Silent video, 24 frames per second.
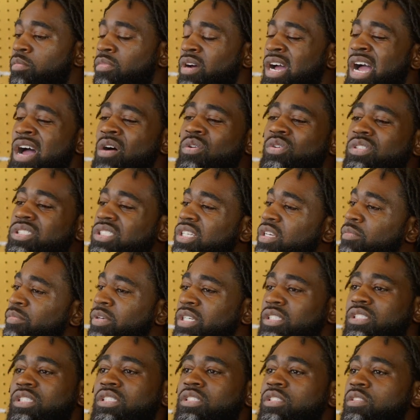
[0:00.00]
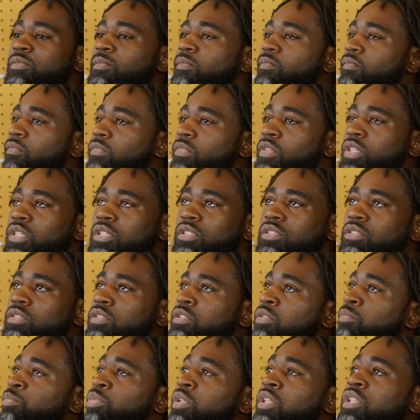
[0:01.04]
I would say, man, just
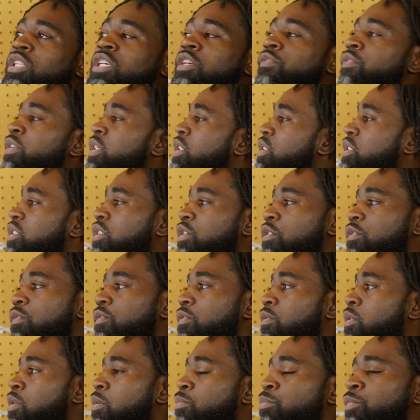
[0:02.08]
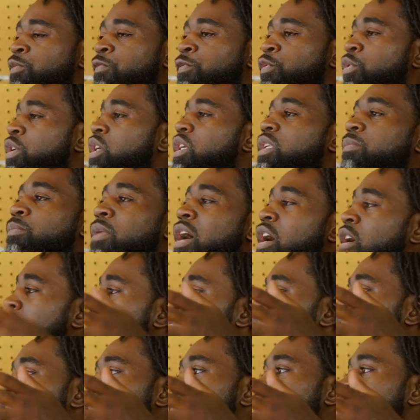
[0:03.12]
believe in yourself. Mm-hmm. Before anybody
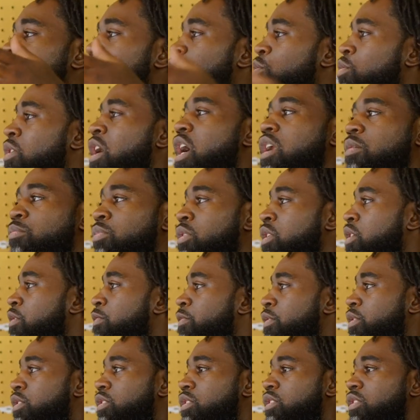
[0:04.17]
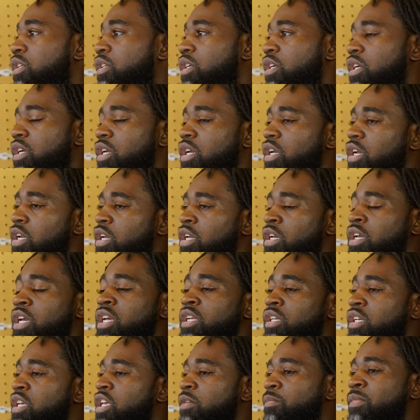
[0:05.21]
can believe in you, you gotta believe first. Oh, absolutely.
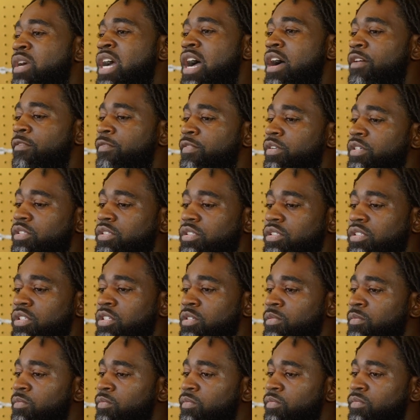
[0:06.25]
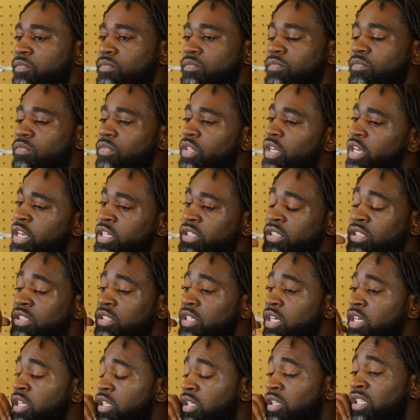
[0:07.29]
And keep God 1st mm-hmm and just
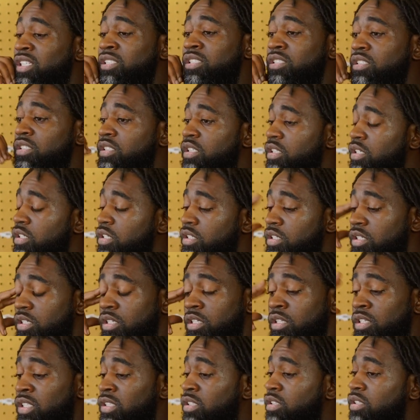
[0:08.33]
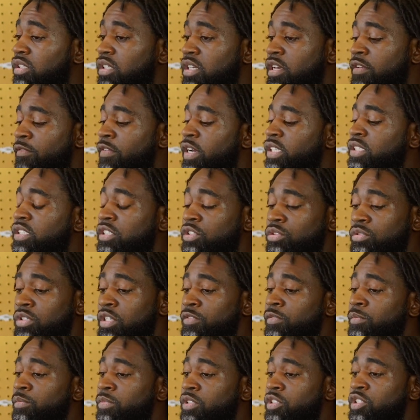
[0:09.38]
and listen to the listen to the advice that you
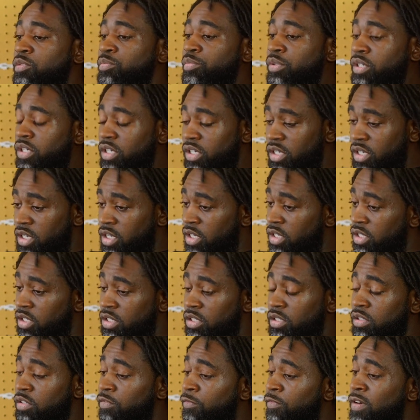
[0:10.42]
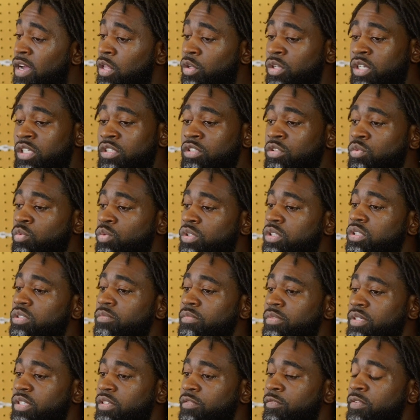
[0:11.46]
get from your spirit and follow your
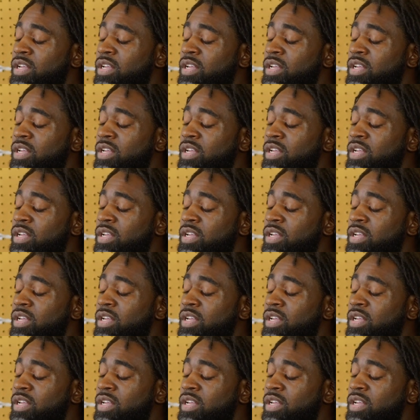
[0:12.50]
intuition, man.